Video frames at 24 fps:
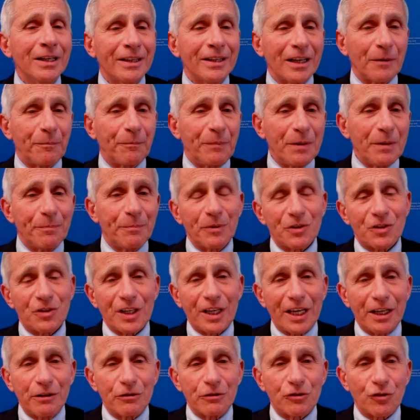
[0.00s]
that people
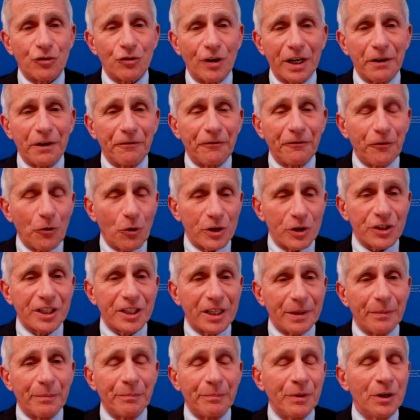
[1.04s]
say you're trying to force
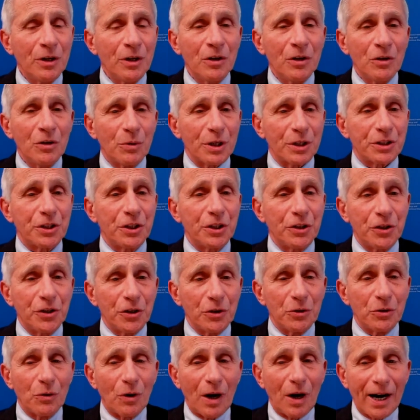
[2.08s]
them what to
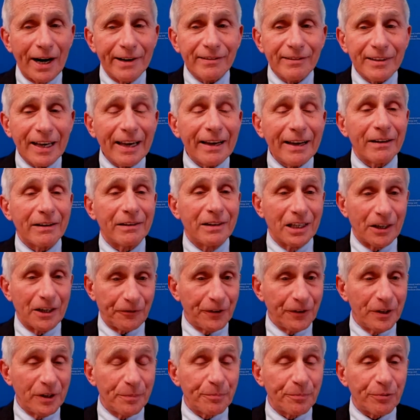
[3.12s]
do. I take a
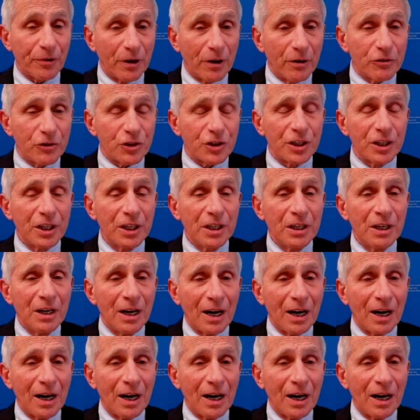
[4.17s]
different approach.